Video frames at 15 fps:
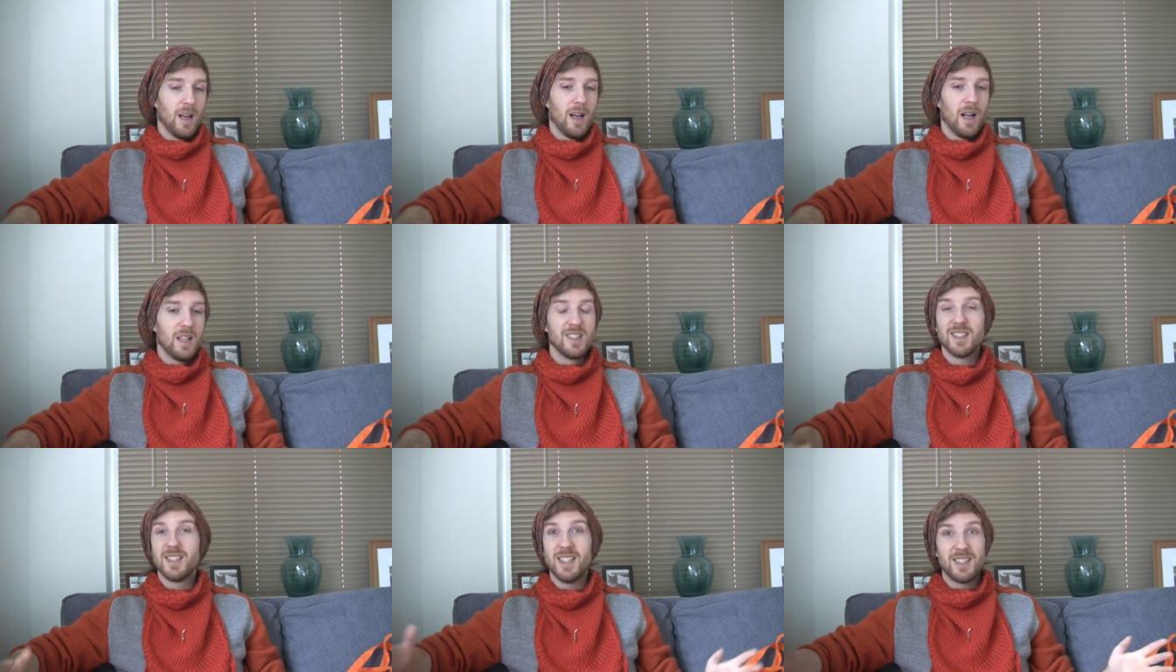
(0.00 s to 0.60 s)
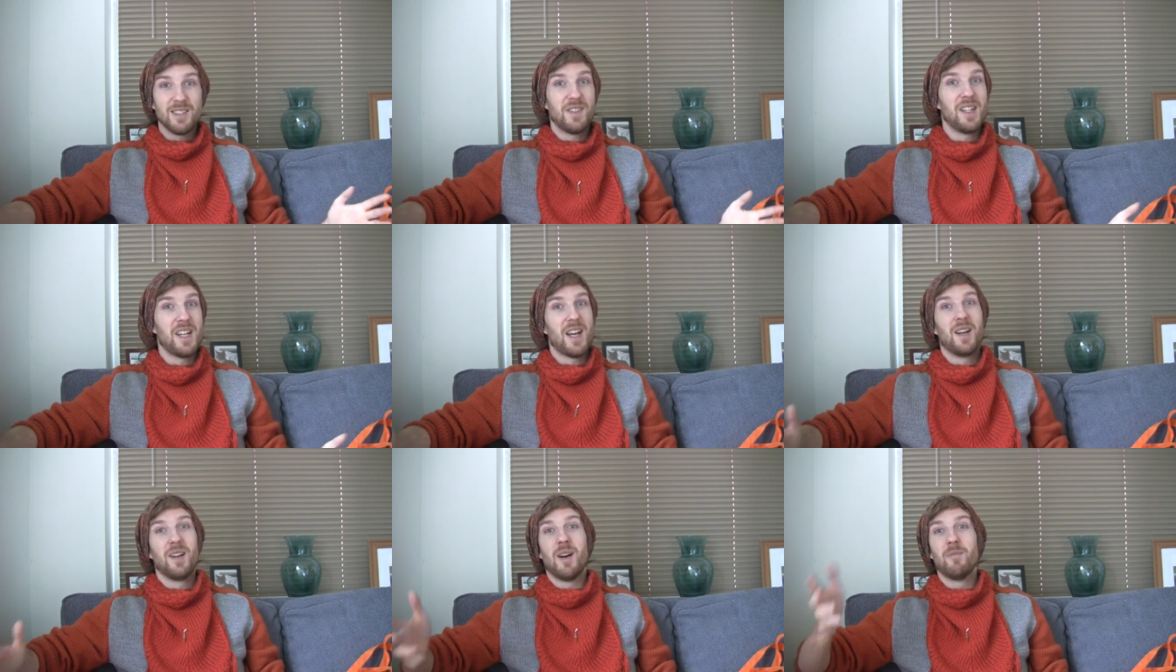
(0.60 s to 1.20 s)
I just need to
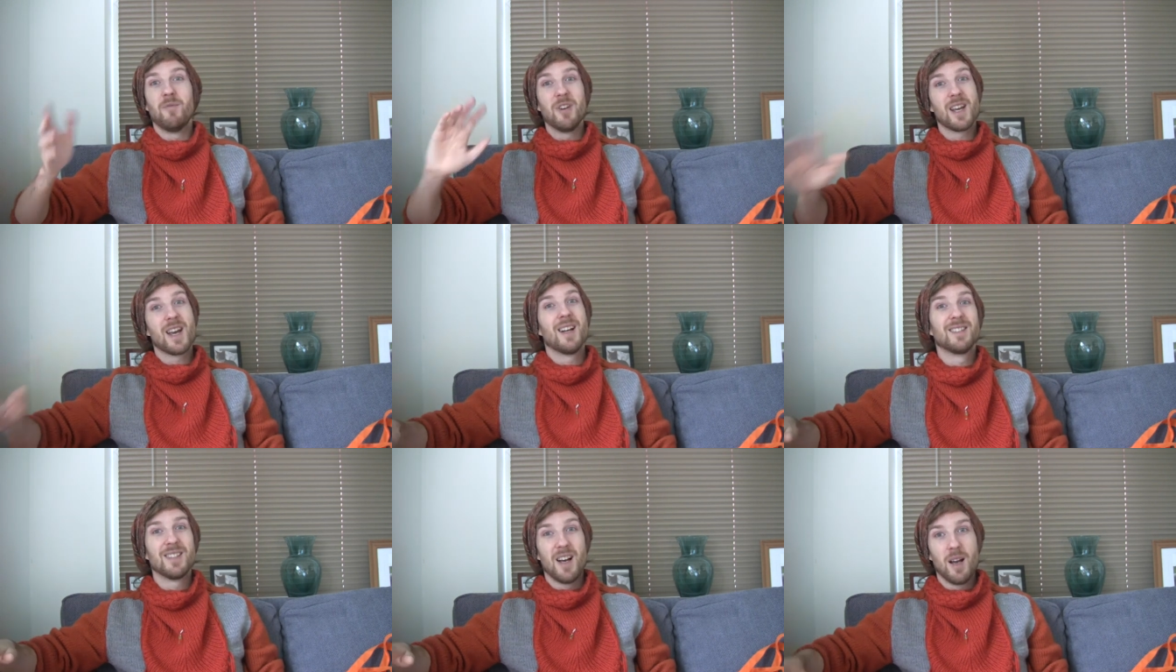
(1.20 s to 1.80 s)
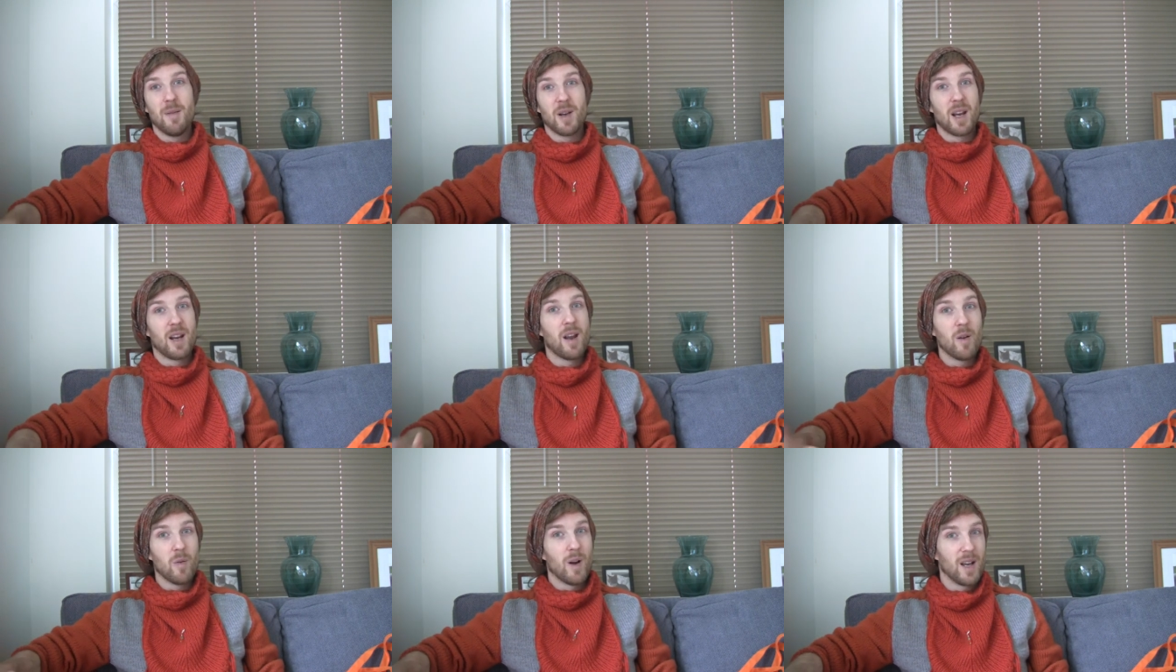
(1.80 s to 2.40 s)
video. I'm running out of time and I
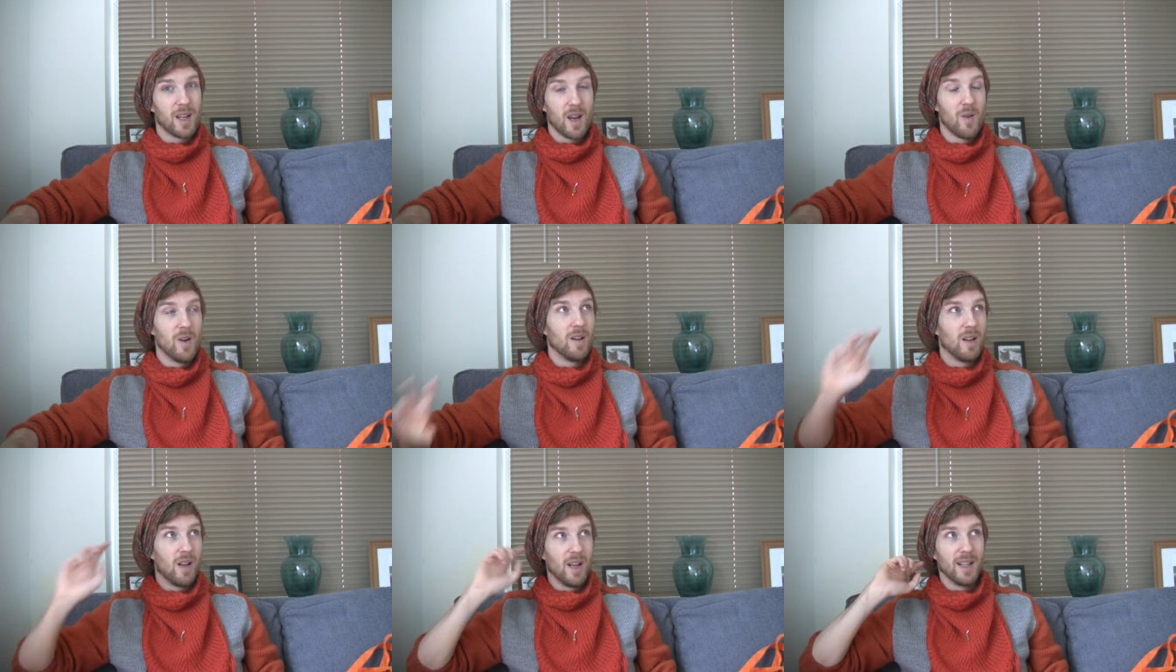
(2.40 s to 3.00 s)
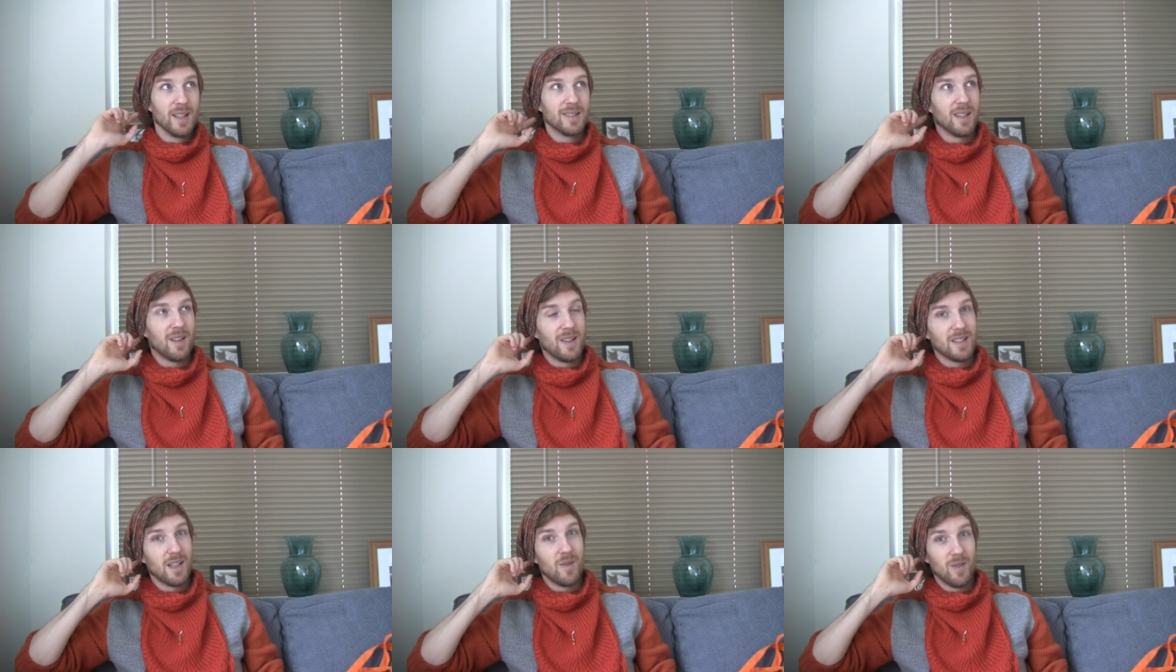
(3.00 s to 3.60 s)
know what I go on like,
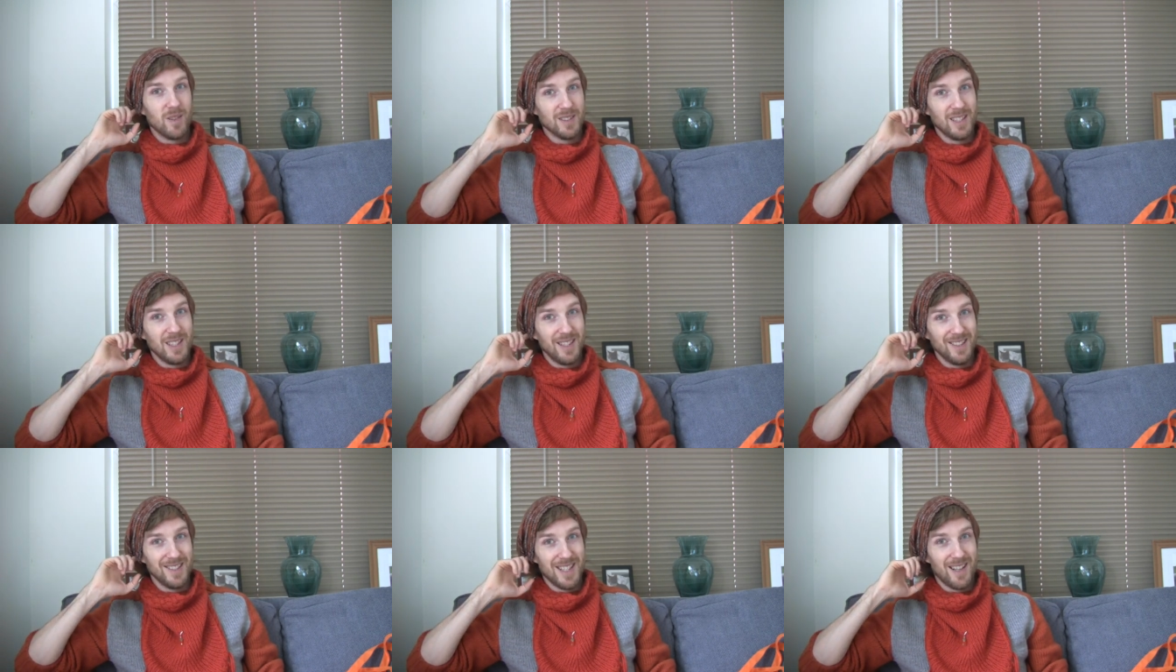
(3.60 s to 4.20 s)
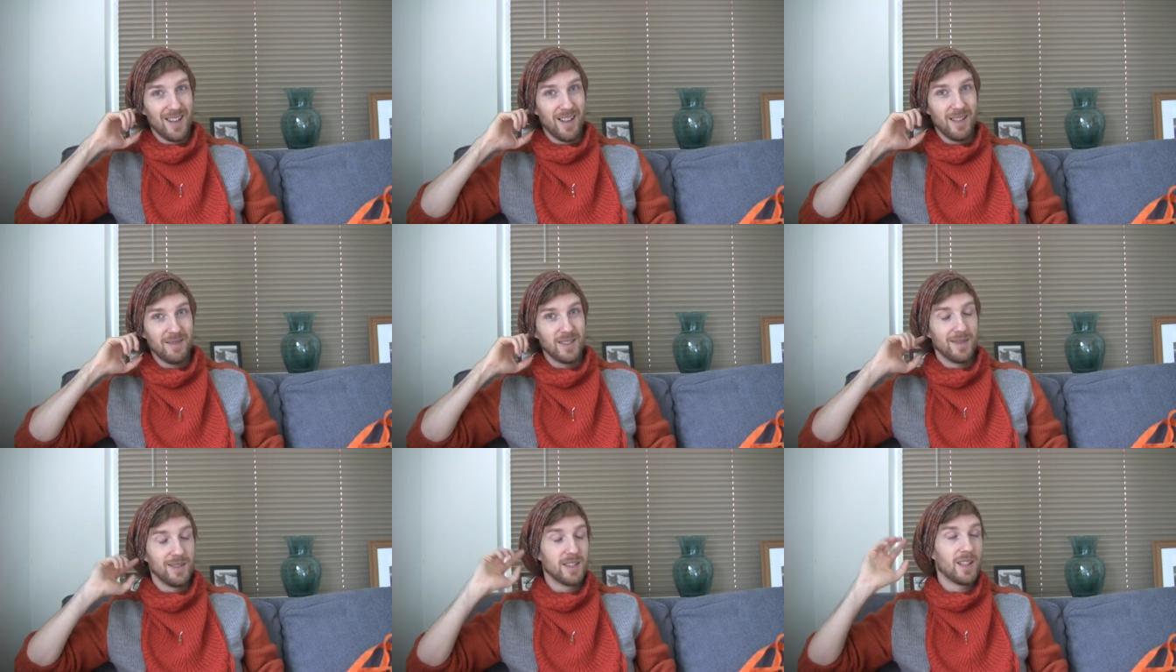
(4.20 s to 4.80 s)
so I don't want to lose the light,
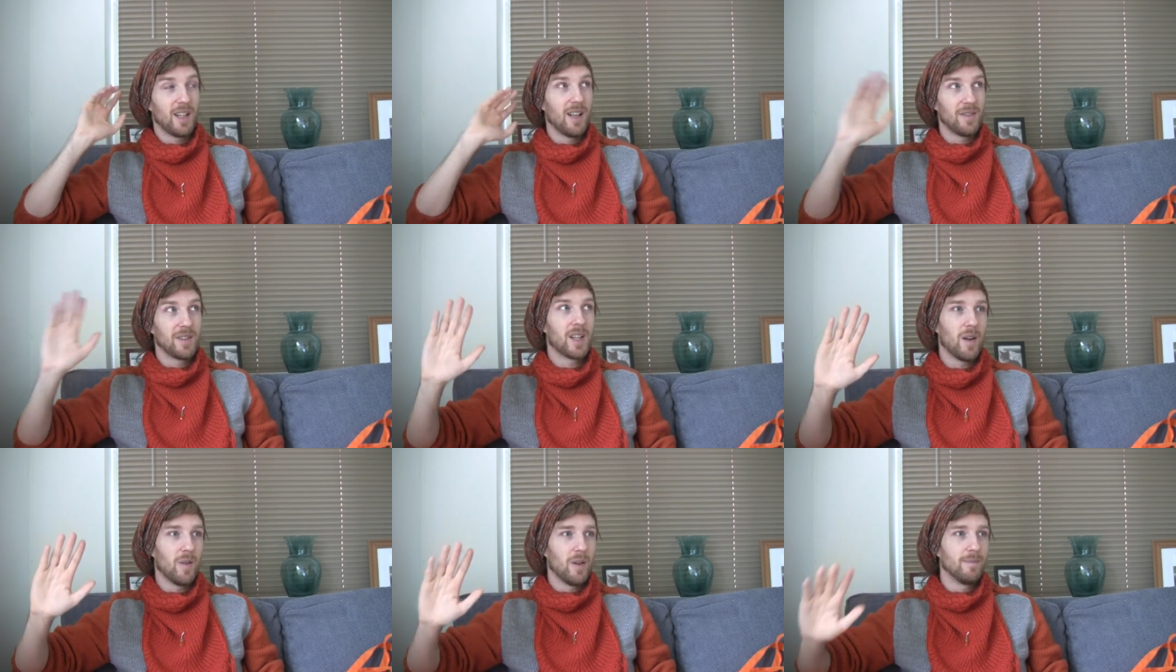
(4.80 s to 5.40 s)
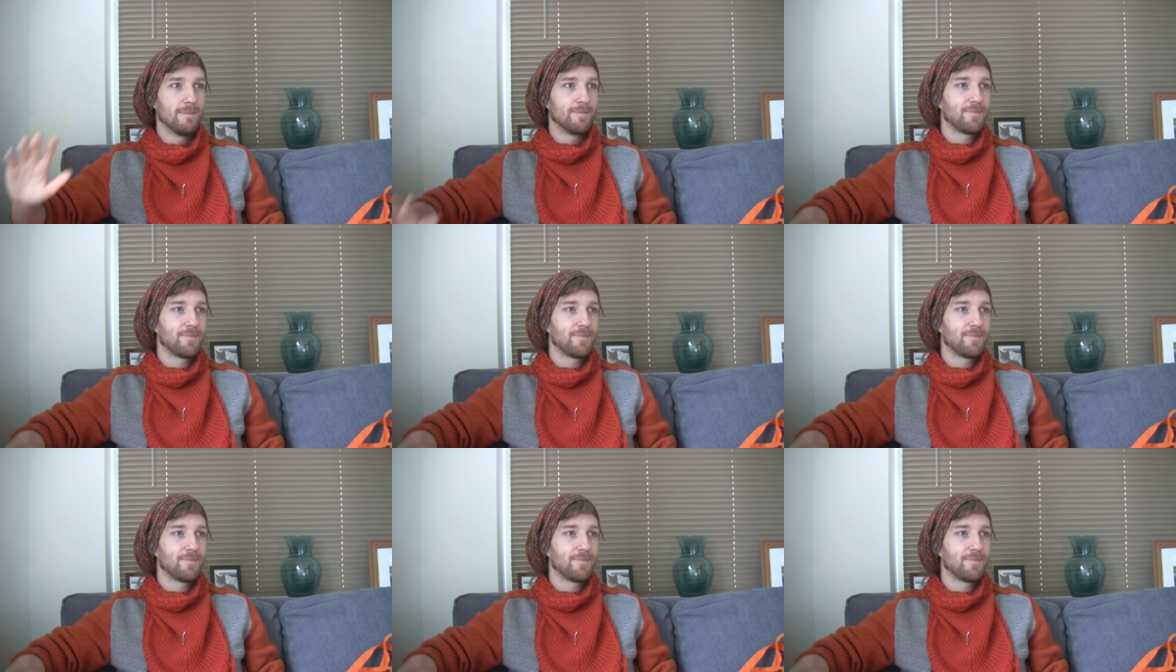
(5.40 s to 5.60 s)
so I'm just going to have to go on.